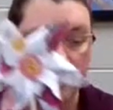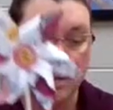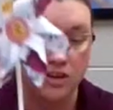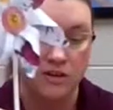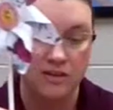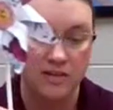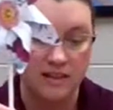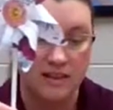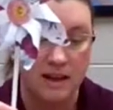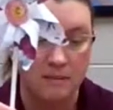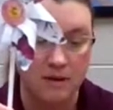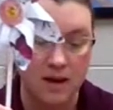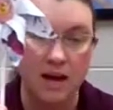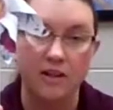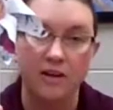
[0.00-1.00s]
You could do it the
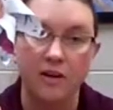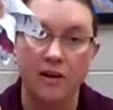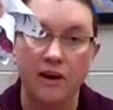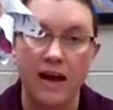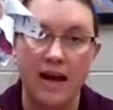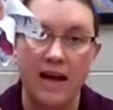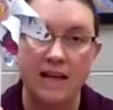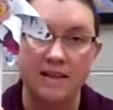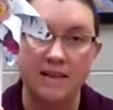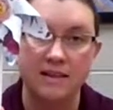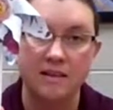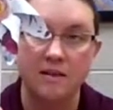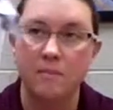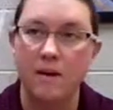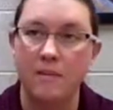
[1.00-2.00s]
same color
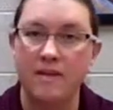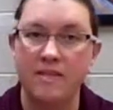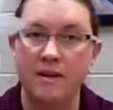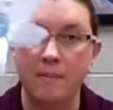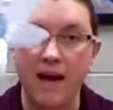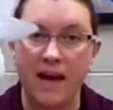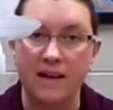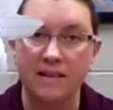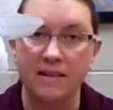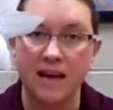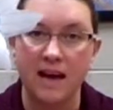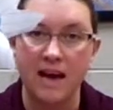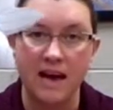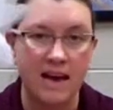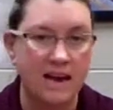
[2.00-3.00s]
as maybe the
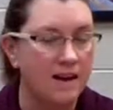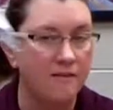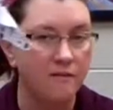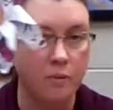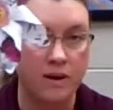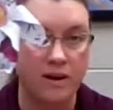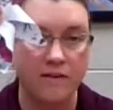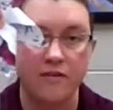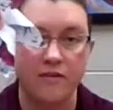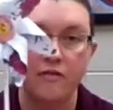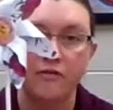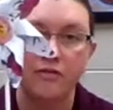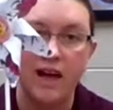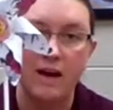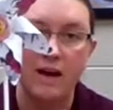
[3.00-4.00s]
backside of one of
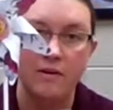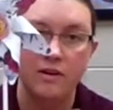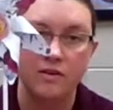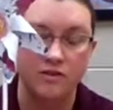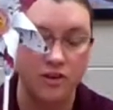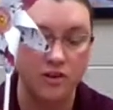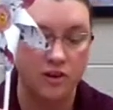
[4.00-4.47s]
your flowers.